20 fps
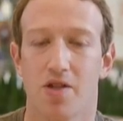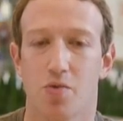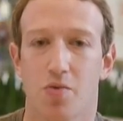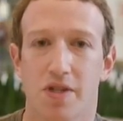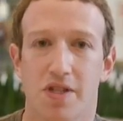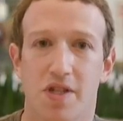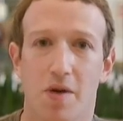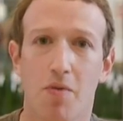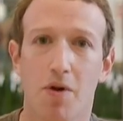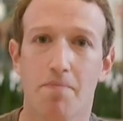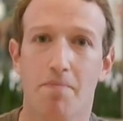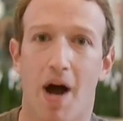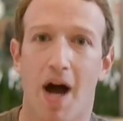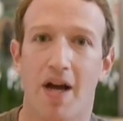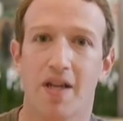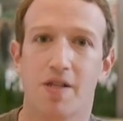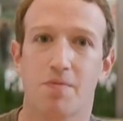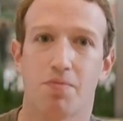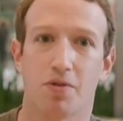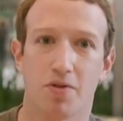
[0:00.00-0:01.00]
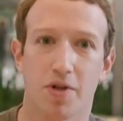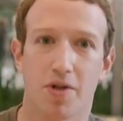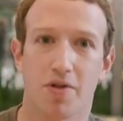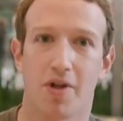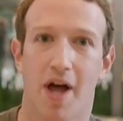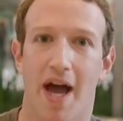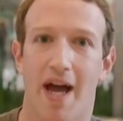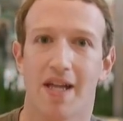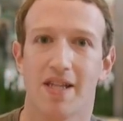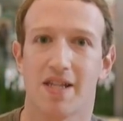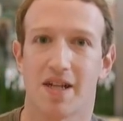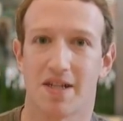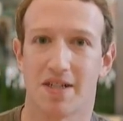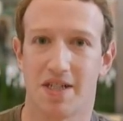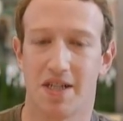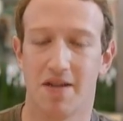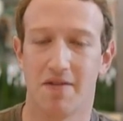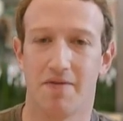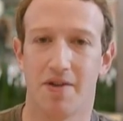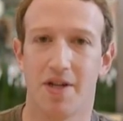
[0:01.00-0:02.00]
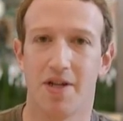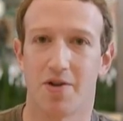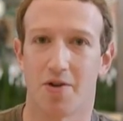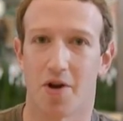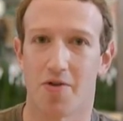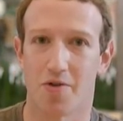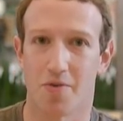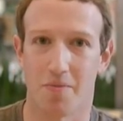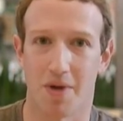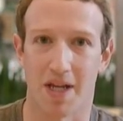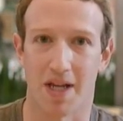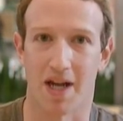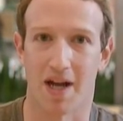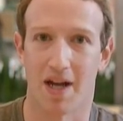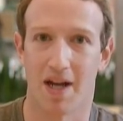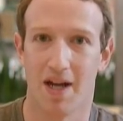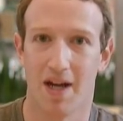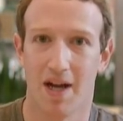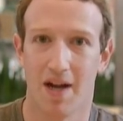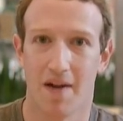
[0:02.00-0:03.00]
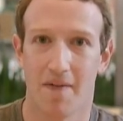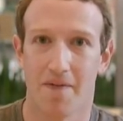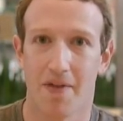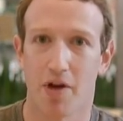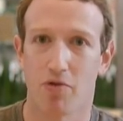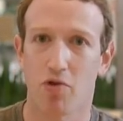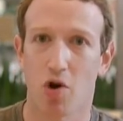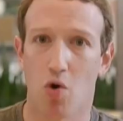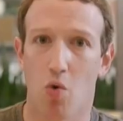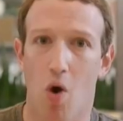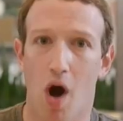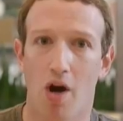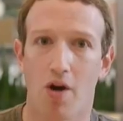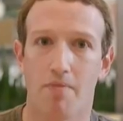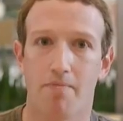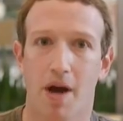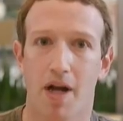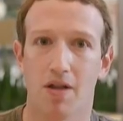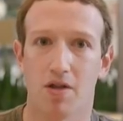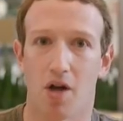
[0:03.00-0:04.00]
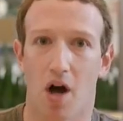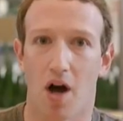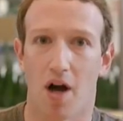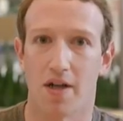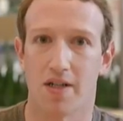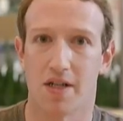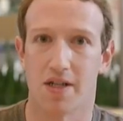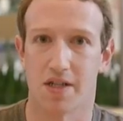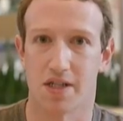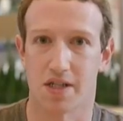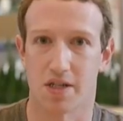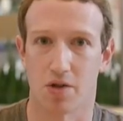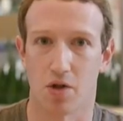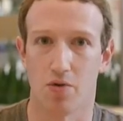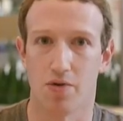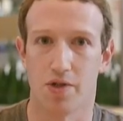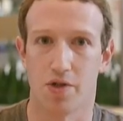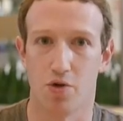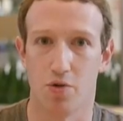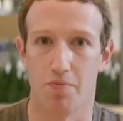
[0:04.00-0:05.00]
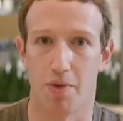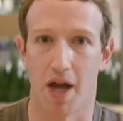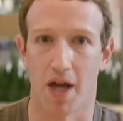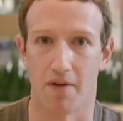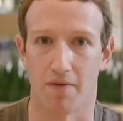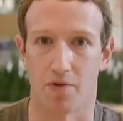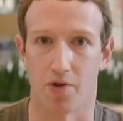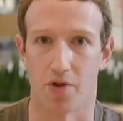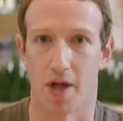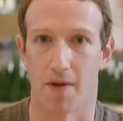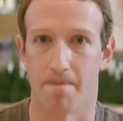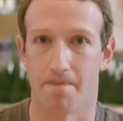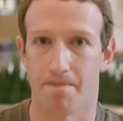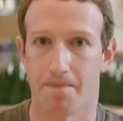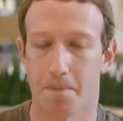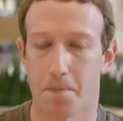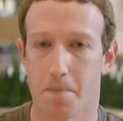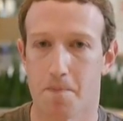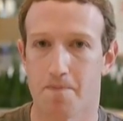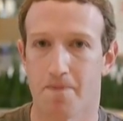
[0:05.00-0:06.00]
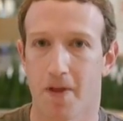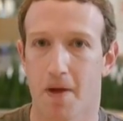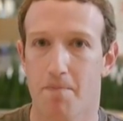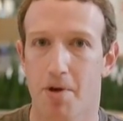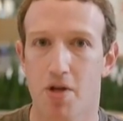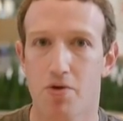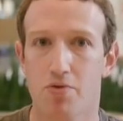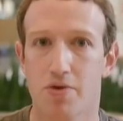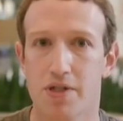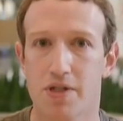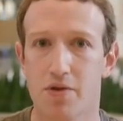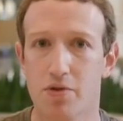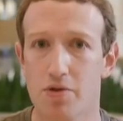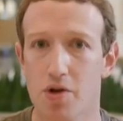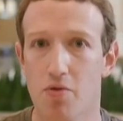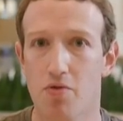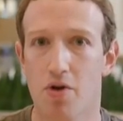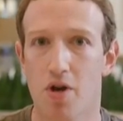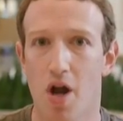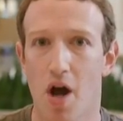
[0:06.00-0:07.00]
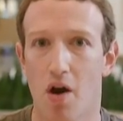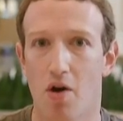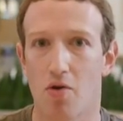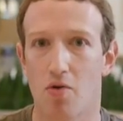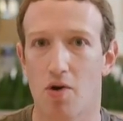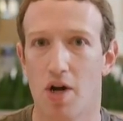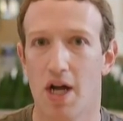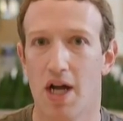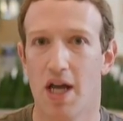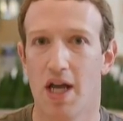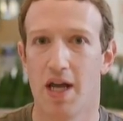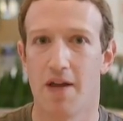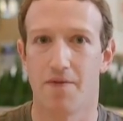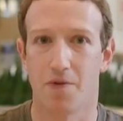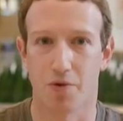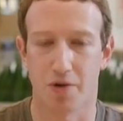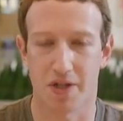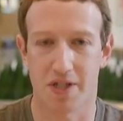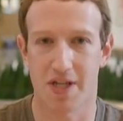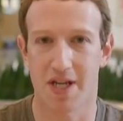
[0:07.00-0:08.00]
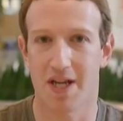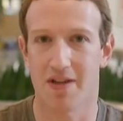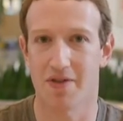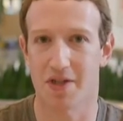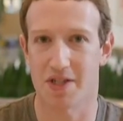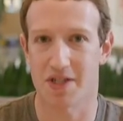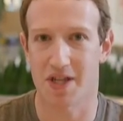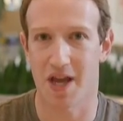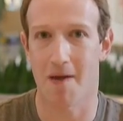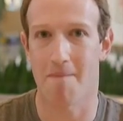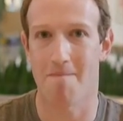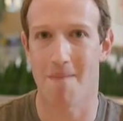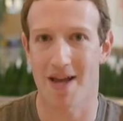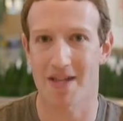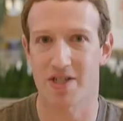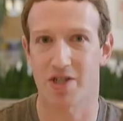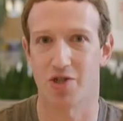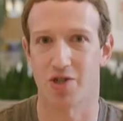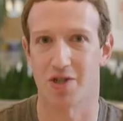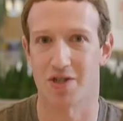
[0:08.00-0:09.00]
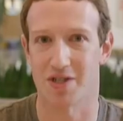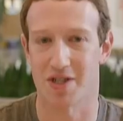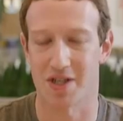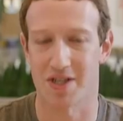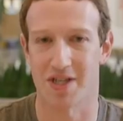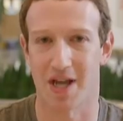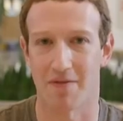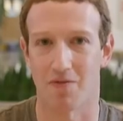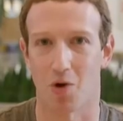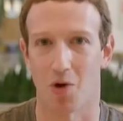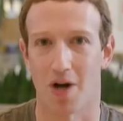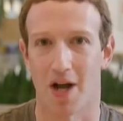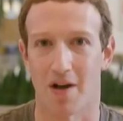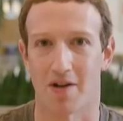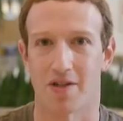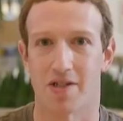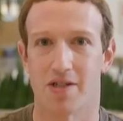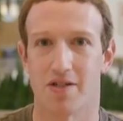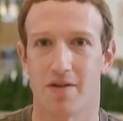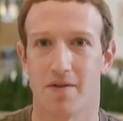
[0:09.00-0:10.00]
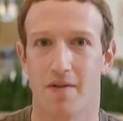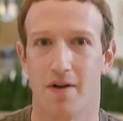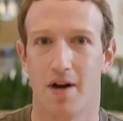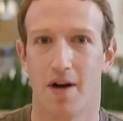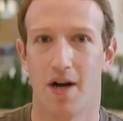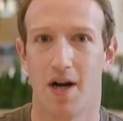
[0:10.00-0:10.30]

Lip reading: So when someone buys political ads on TV or other media, they're required by law to disclose who paid for them. But you still don't know if you're seeing the same messages as everyone else.